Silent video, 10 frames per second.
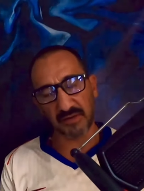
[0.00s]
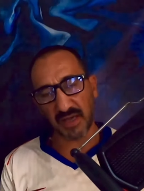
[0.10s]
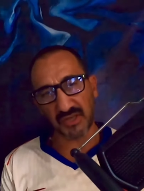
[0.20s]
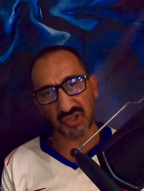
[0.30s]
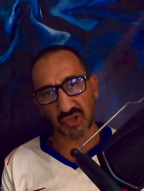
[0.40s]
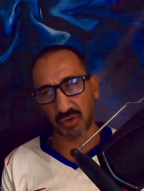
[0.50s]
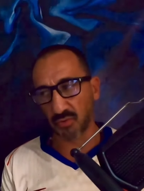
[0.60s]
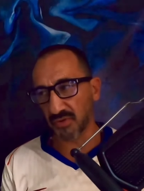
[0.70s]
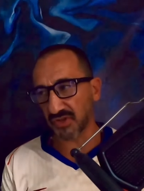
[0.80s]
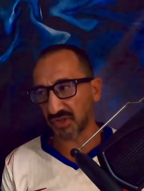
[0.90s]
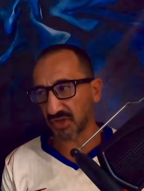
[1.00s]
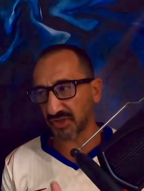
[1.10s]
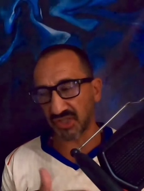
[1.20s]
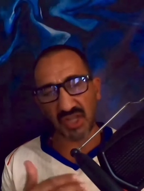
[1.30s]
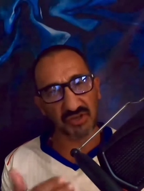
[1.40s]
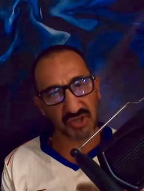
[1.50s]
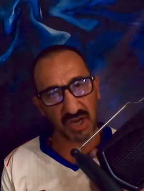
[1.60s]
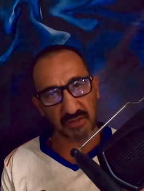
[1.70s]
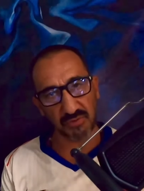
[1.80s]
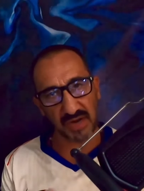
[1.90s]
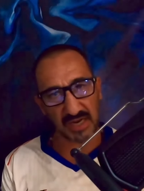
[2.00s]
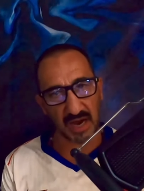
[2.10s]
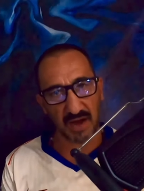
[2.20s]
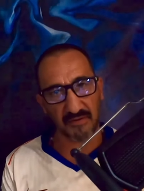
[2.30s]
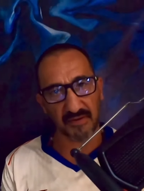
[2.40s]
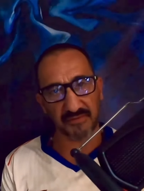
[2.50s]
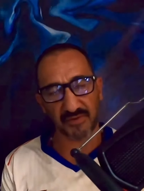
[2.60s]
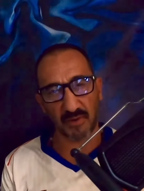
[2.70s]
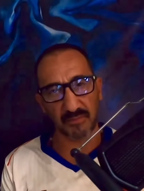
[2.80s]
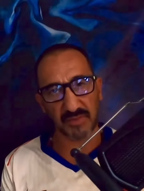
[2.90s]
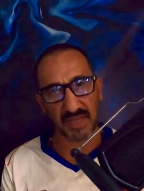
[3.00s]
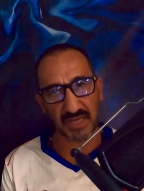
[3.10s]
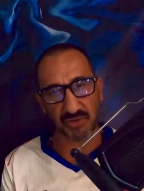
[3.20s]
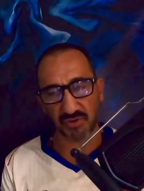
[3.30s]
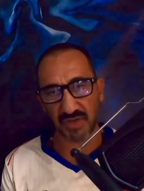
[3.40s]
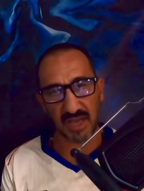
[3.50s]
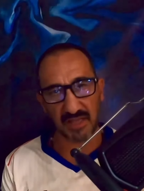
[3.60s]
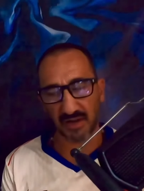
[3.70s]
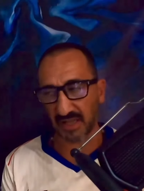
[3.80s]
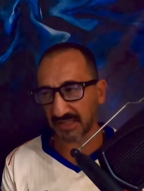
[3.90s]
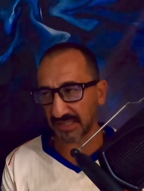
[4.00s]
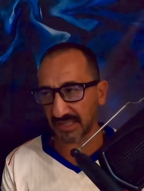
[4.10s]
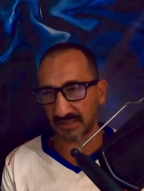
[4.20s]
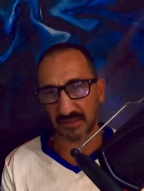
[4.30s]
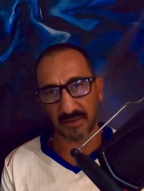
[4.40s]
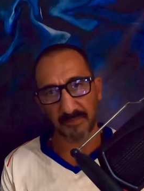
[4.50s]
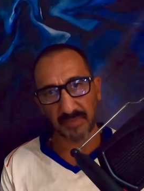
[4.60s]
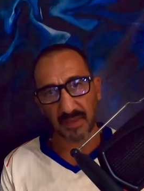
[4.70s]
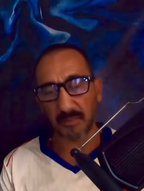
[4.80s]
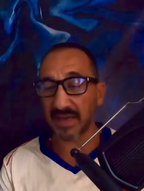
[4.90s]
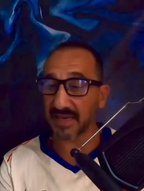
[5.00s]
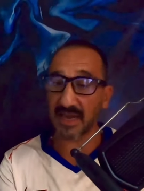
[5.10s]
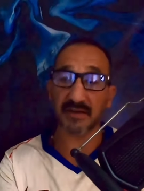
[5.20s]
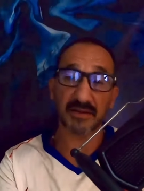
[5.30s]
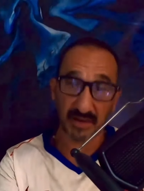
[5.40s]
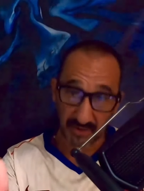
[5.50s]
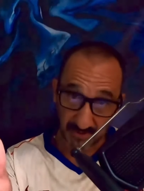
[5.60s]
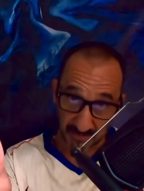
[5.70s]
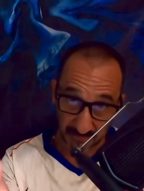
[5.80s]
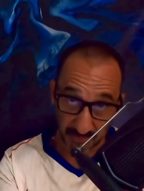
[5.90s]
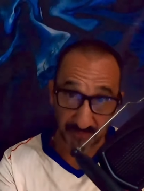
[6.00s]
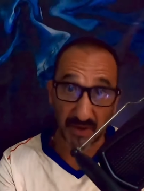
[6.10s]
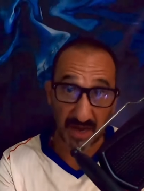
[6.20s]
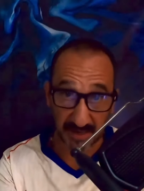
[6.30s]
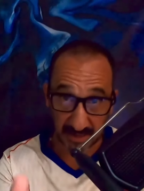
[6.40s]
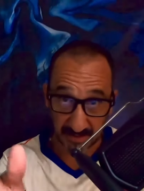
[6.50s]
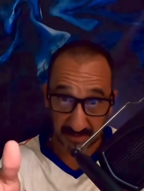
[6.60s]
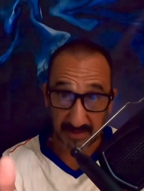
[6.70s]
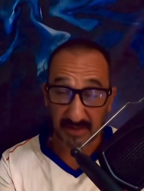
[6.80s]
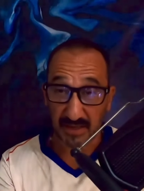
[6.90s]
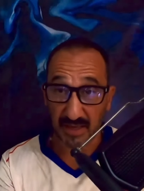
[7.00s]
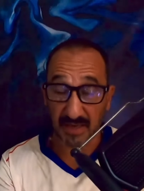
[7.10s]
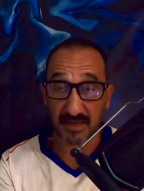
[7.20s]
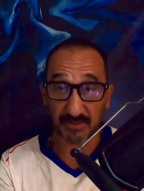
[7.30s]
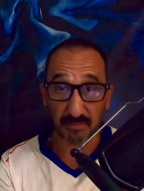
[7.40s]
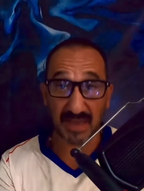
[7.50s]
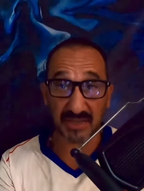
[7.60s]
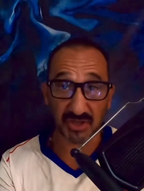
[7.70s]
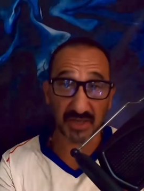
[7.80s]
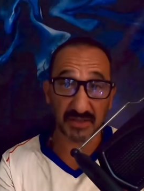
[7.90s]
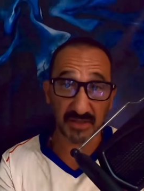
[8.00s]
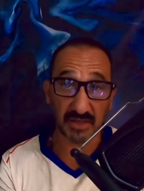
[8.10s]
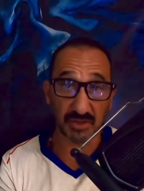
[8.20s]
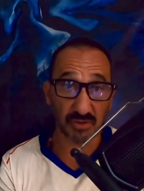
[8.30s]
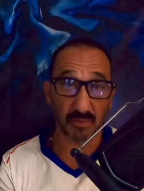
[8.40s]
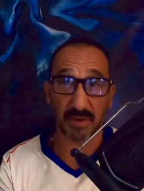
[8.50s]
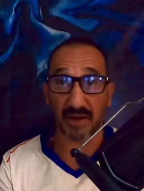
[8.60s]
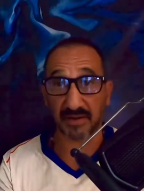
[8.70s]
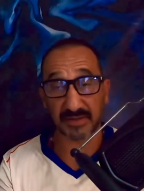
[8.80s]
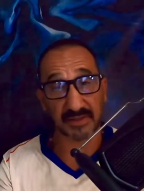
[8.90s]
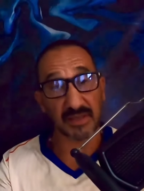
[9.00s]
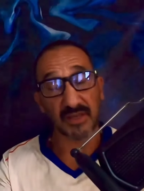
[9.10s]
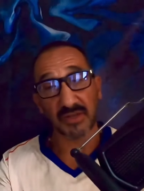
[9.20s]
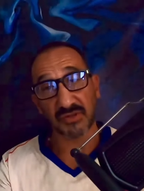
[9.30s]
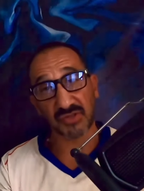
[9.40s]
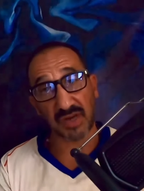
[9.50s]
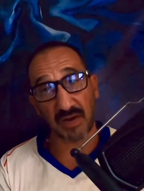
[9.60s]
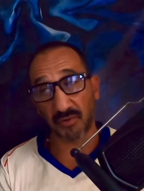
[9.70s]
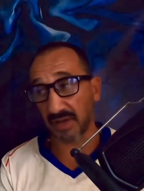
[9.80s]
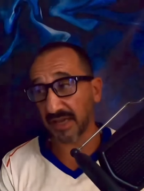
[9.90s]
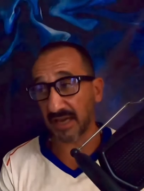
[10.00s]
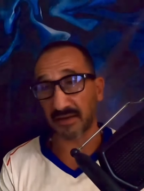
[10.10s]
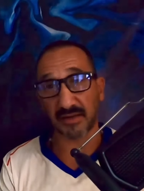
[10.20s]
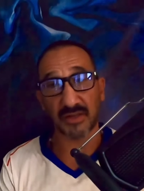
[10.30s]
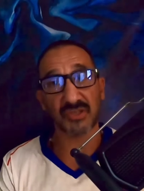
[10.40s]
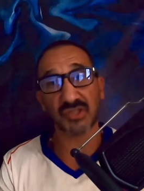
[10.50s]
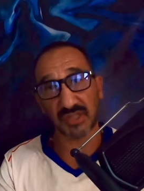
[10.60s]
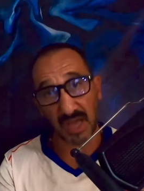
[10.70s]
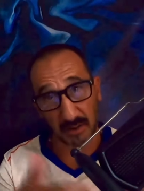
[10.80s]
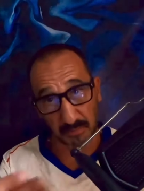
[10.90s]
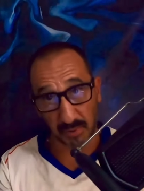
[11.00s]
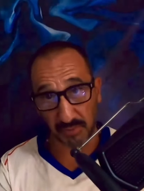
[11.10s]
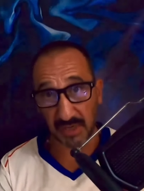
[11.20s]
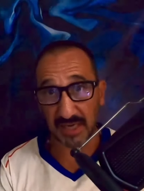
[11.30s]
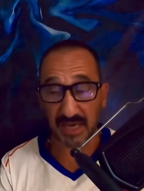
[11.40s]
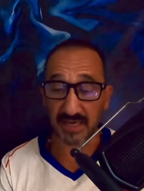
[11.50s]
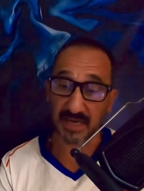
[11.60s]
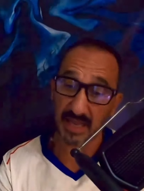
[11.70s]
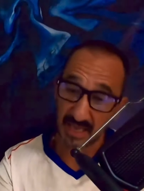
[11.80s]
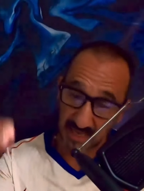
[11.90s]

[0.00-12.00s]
Okay, it's true, he's still trying to recover from the injury he had last season. But again, Fofana, in a match against Crystal Palace, struggled again, stumbled again.